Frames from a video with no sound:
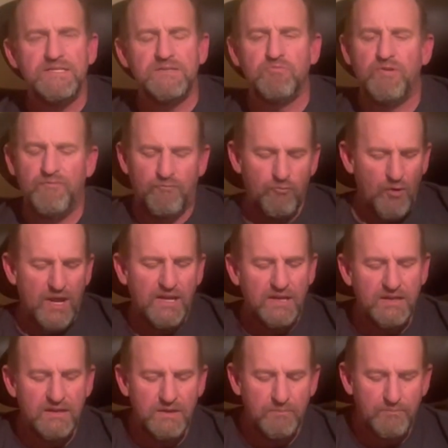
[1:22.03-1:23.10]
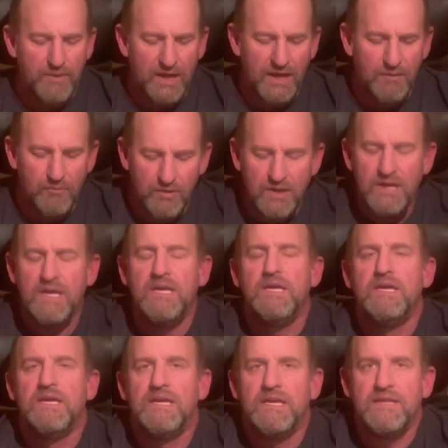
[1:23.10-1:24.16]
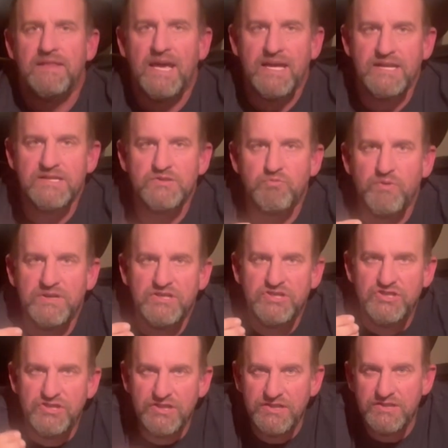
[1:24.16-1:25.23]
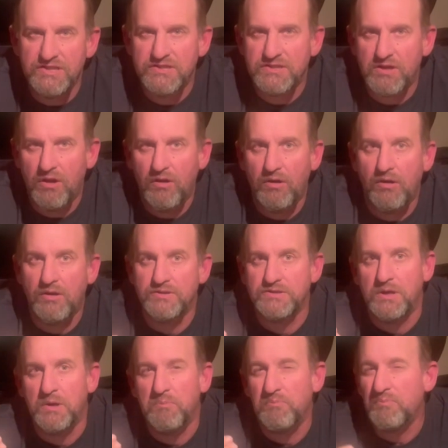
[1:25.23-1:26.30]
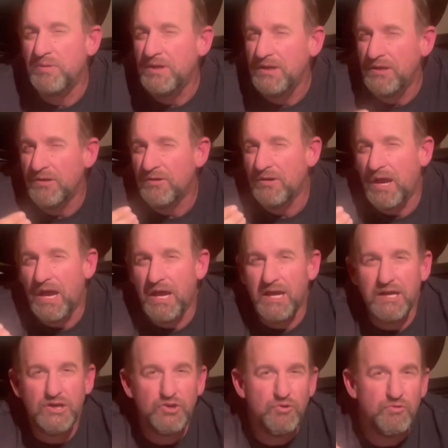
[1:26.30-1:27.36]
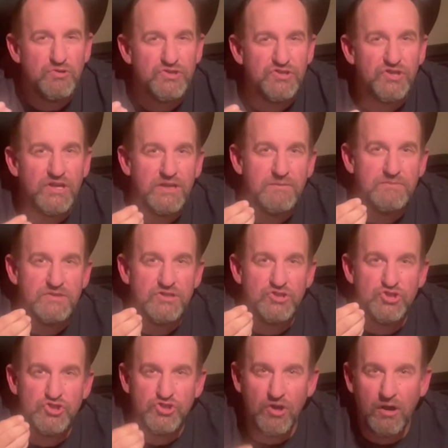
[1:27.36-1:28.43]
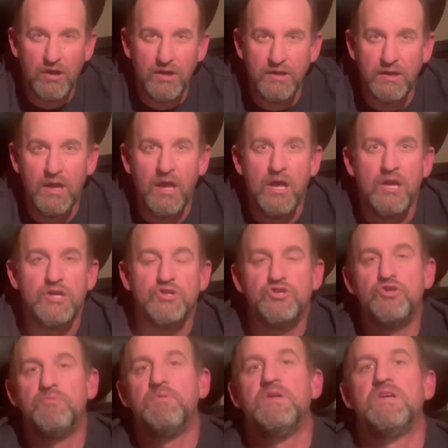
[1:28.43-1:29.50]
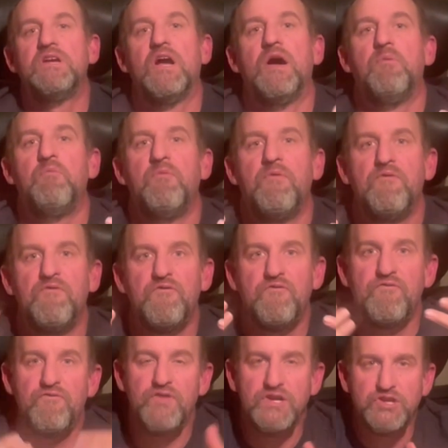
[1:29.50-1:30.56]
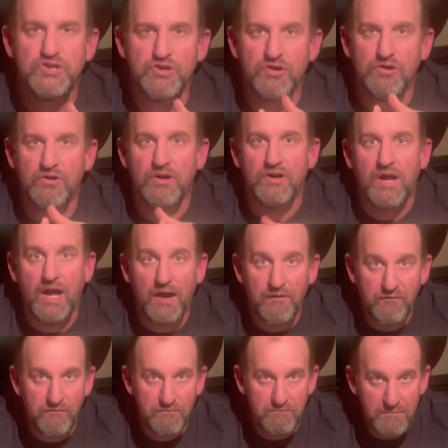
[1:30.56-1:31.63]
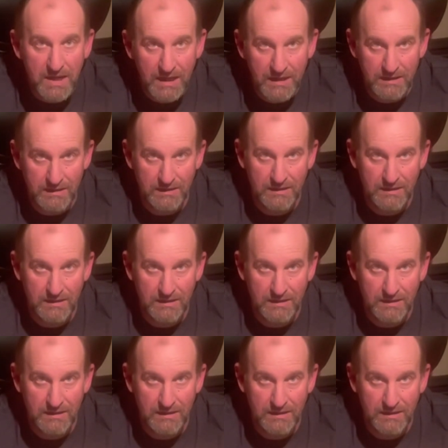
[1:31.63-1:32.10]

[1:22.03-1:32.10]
We've read it in the Bible. And that is when Jesus calls Peter, Andrew, James, and John to become fisher of men.